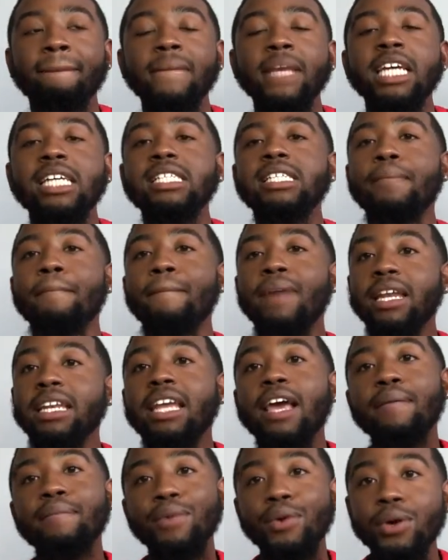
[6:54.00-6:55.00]
so
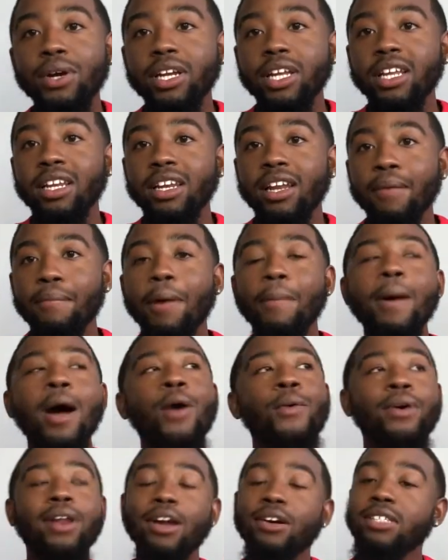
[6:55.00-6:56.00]
Monday morning, my mom
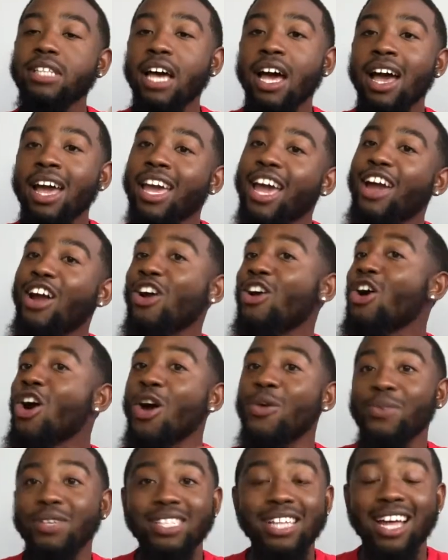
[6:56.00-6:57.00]
went outside and her car
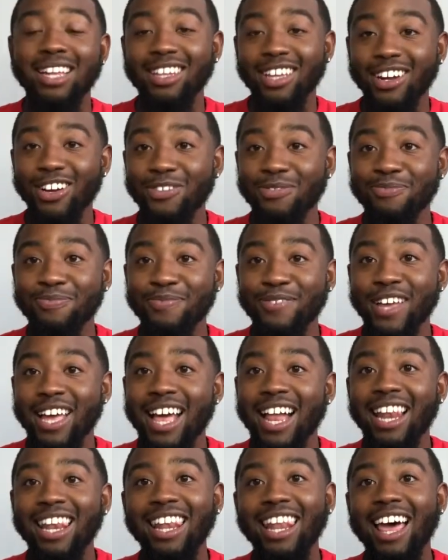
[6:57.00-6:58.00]
was not there.
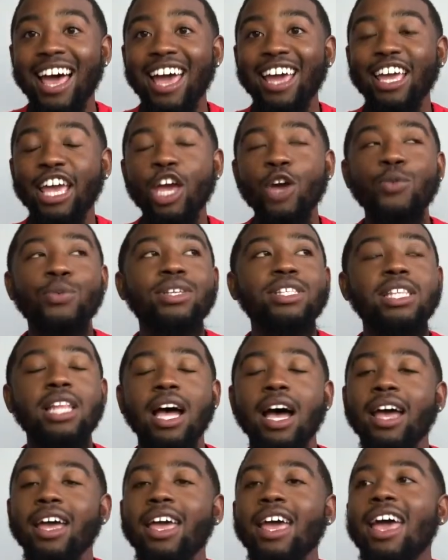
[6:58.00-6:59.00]
Like it was
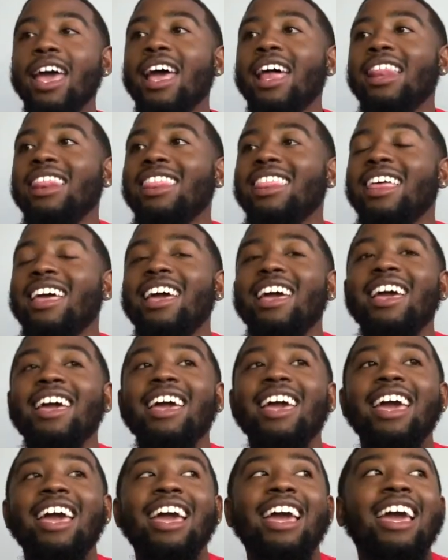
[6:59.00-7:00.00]
not.
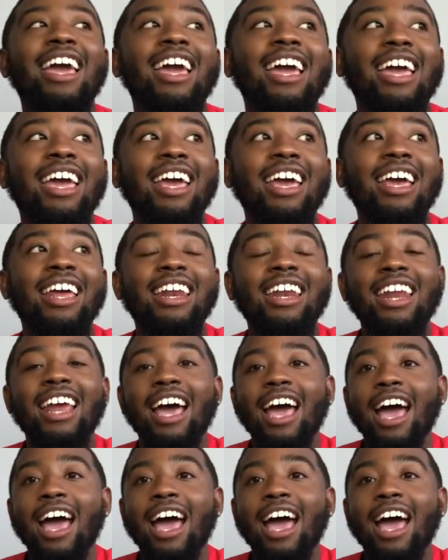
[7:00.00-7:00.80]
And